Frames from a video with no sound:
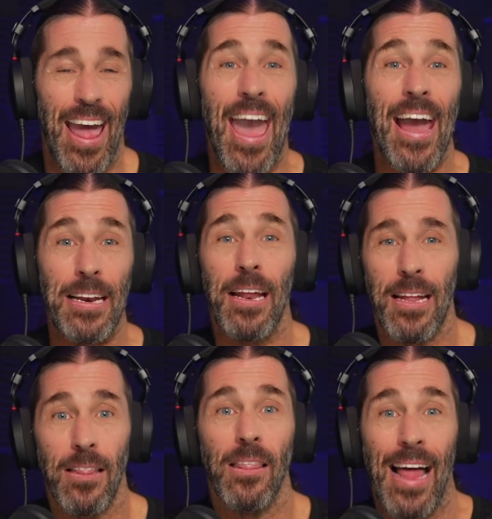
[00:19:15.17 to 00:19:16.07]
And
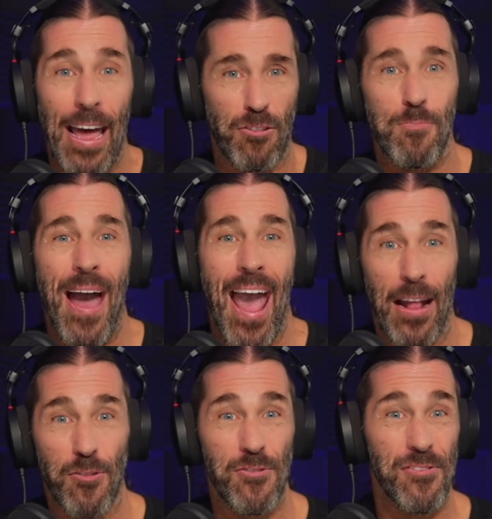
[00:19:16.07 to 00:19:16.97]
last
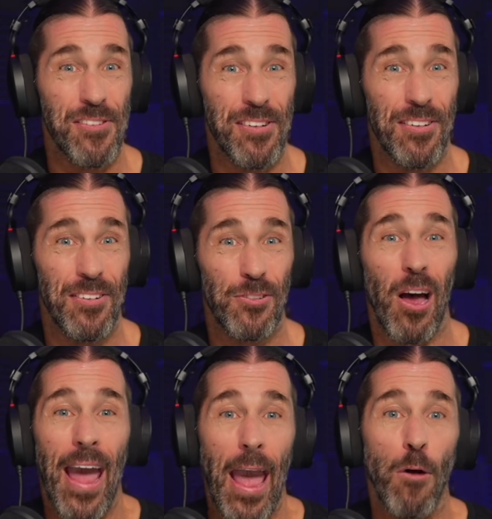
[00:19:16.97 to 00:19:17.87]
match.
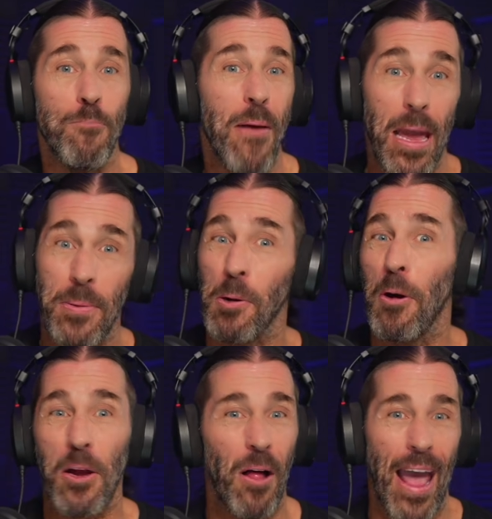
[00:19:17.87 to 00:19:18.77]
So baby
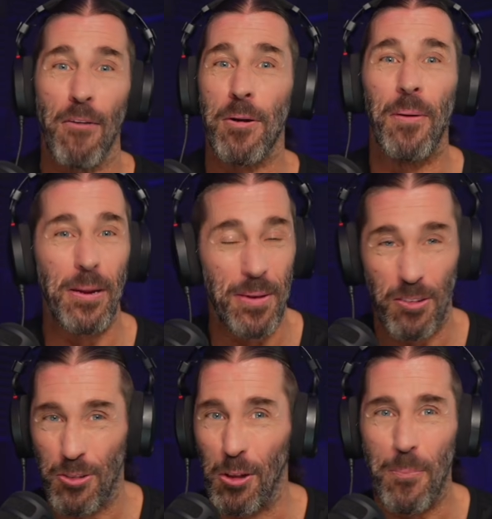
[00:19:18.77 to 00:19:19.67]
oil, everybody
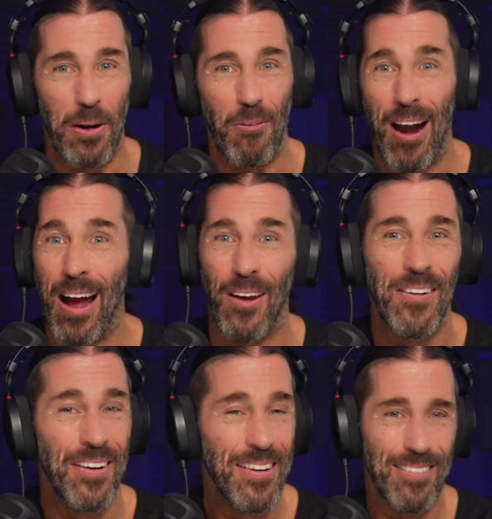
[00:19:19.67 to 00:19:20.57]
been slipping
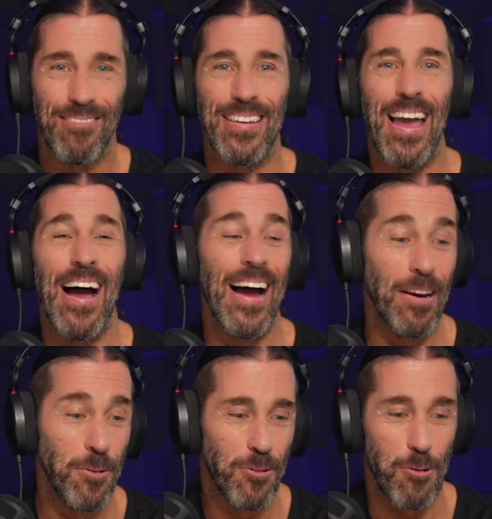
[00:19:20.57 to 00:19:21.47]
around. Yeah,
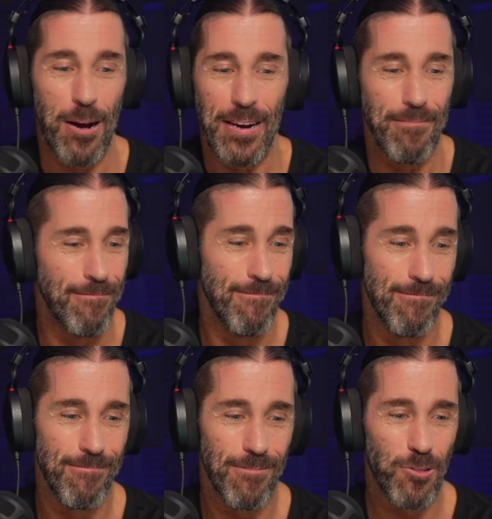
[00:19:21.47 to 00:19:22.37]
it was great.
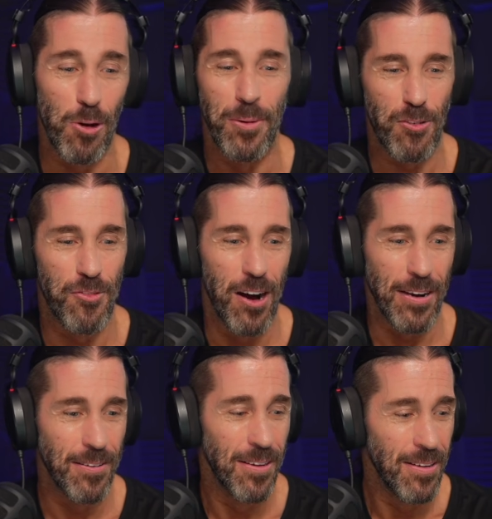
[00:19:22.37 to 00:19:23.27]
So much
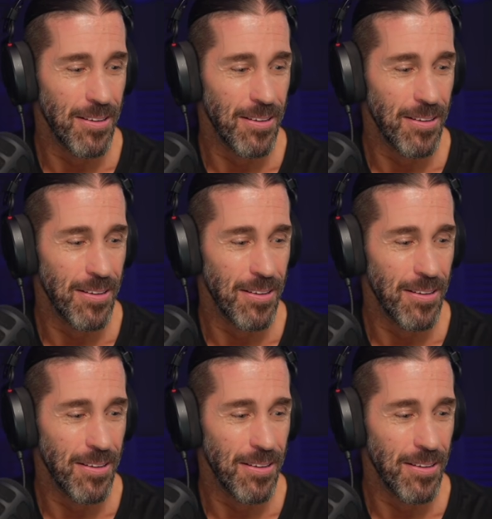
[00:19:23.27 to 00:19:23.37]
fun.